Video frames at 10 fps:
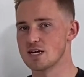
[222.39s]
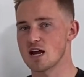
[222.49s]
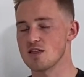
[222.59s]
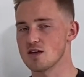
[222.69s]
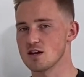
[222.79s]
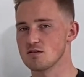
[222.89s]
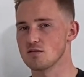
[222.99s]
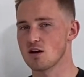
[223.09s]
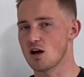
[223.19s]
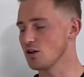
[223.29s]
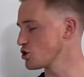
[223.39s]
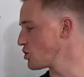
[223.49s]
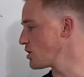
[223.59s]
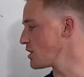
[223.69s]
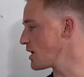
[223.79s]
And then I'll
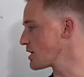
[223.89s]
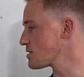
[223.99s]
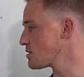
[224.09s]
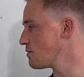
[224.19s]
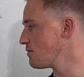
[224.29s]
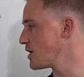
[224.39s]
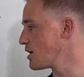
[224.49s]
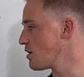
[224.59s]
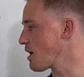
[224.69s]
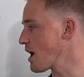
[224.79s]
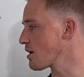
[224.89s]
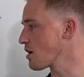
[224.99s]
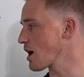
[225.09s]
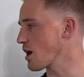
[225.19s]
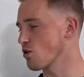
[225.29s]
show you in the next video how
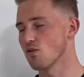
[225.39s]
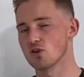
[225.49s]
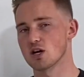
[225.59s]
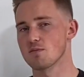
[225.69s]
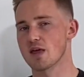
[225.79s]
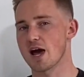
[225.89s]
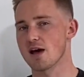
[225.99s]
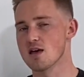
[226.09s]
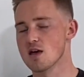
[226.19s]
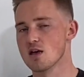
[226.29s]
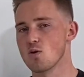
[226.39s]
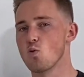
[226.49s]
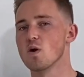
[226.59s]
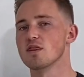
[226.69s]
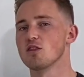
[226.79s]
to overcome that
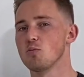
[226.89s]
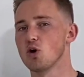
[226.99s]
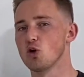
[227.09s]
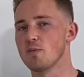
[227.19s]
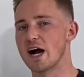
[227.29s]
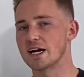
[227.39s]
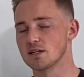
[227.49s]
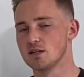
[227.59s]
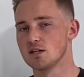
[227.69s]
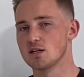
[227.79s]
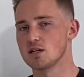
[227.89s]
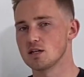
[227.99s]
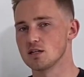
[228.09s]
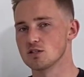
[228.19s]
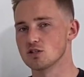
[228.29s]
with the pullback.
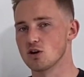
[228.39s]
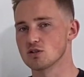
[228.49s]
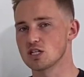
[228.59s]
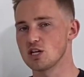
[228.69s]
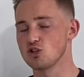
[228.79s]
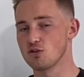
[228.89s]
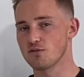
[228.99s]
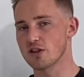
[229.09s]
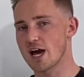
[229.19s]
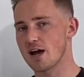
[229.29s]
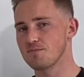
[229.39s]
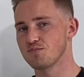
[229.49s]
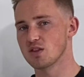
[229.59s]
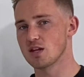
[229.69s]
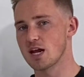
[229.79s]
And so stay tuned for
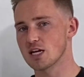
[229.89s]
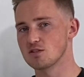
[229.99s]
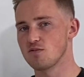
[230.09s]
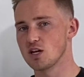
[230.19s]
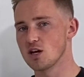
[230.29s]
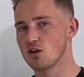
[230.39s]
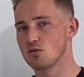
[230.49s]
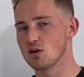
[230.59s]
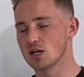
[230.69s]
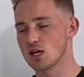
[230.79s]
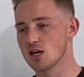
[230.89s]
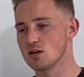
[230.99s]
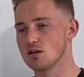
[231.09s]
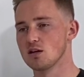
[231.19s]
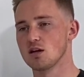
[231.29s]
that. The next video,
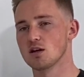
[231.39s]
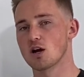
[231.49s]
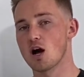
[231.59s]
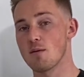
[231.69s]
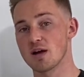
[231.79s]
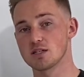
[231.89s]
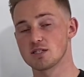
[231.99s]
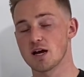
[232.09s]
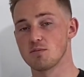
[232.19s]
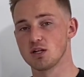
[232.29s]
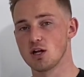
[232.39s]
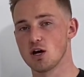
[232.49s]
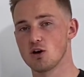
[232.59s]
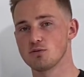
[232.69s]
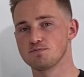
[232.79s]
again, comment down
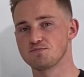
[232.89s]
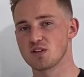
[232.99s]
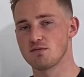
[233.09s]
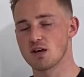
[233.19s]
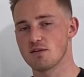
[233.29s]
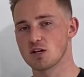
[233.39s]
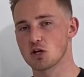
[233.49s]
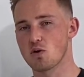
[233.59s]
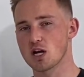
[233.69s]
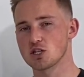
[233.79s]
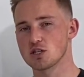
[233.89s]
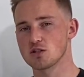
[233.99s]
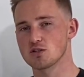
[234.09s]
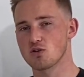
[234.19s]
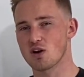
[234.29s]
below if you have any
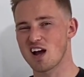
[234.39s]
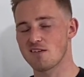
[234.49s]
questions or